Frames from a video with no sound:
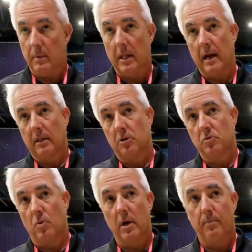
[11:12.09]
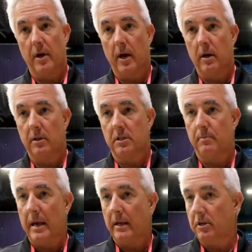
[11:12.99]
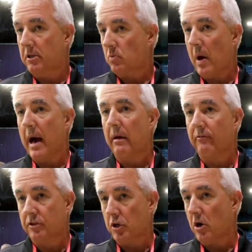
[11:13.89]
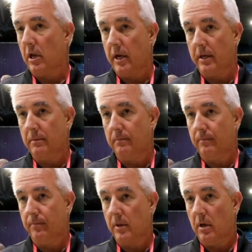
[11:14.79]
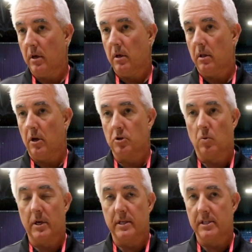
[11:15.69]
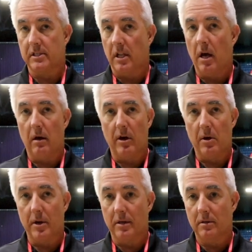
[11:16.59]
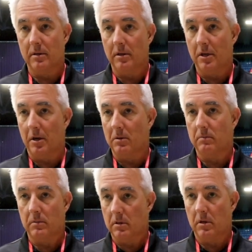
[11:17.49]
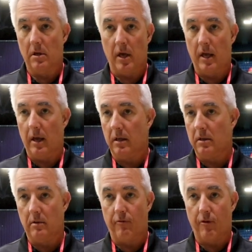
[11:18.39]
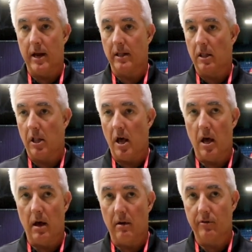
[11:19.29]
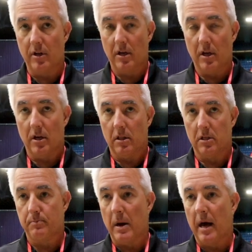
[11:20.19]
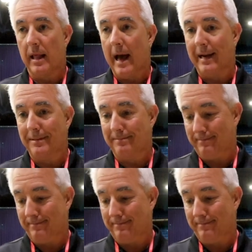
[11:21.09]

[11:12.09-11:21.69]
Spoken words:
But like there's one up there that's made to his wife, Charlene. There's one that says love on it. You know, Fred loved the spotlight.